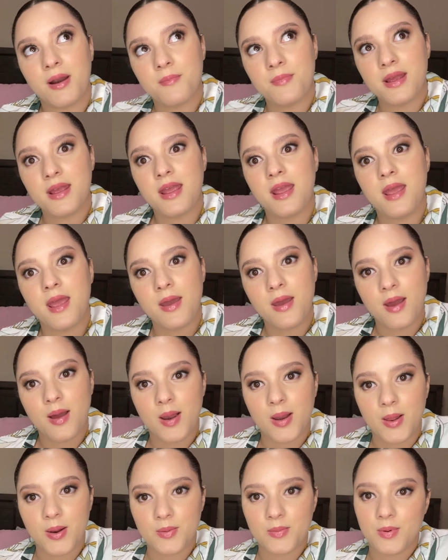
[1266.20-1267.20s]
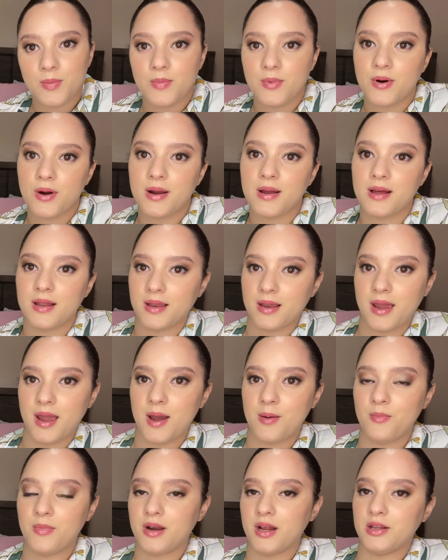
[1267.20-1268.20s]
be a little bit more
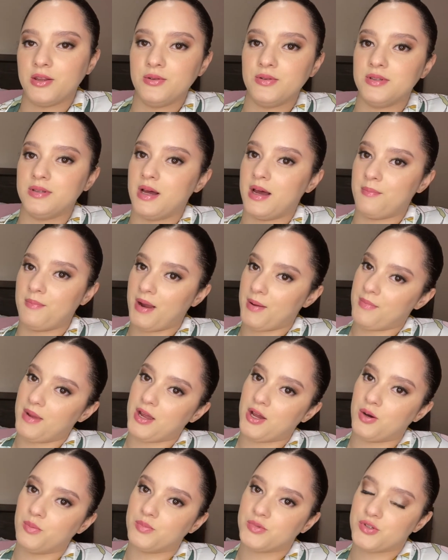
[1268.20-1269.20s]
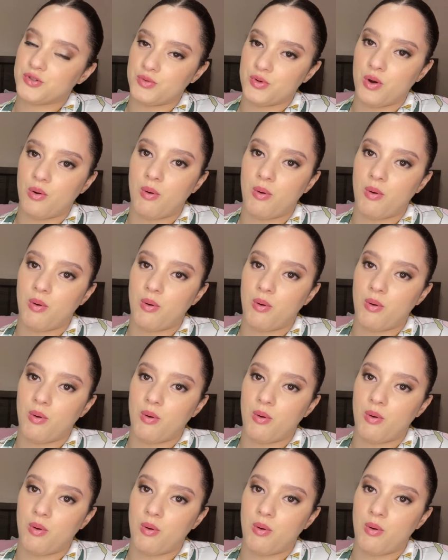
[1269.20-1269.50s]
glam when I do my makeup to go